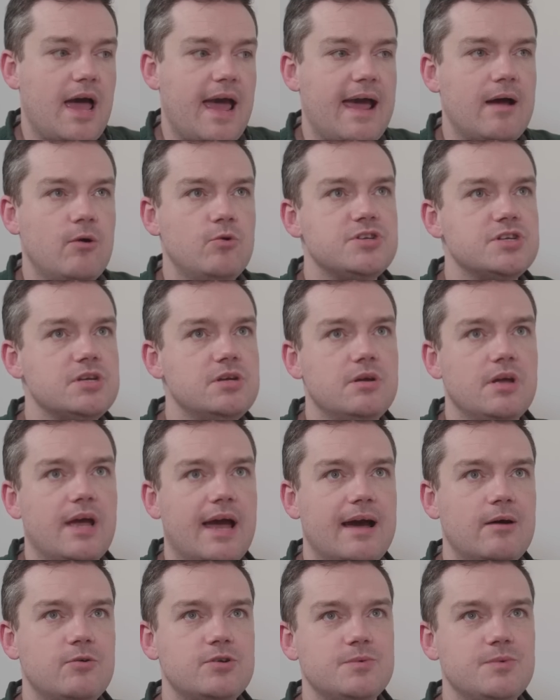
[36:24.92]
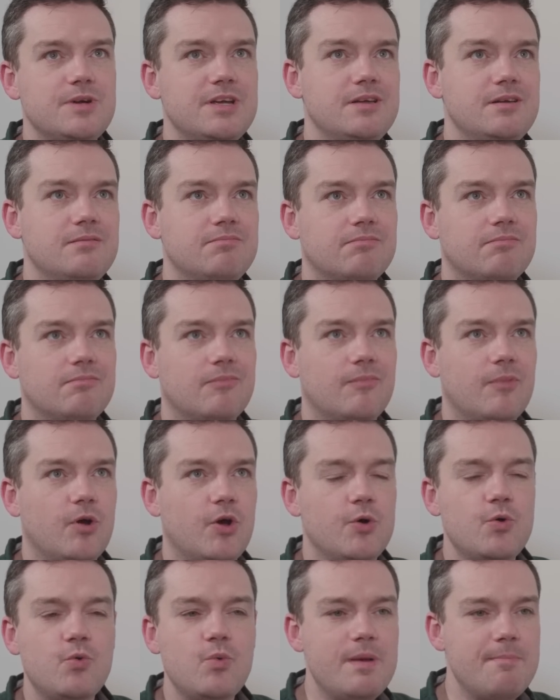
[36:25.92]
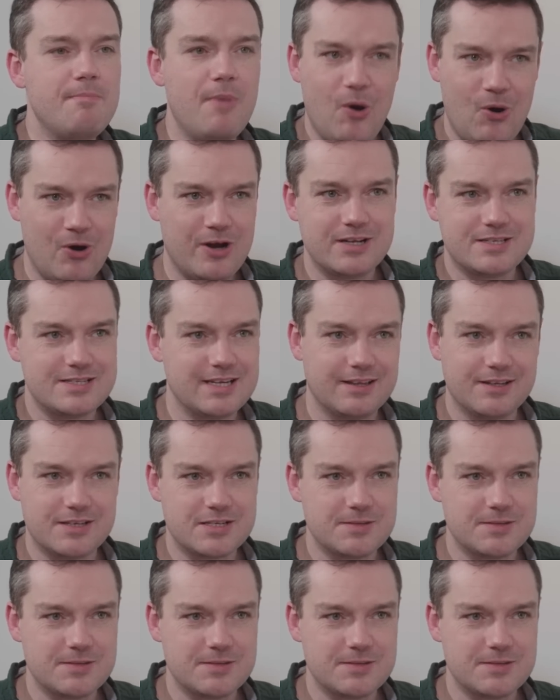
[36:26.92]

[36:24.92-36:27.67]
who are we marketing the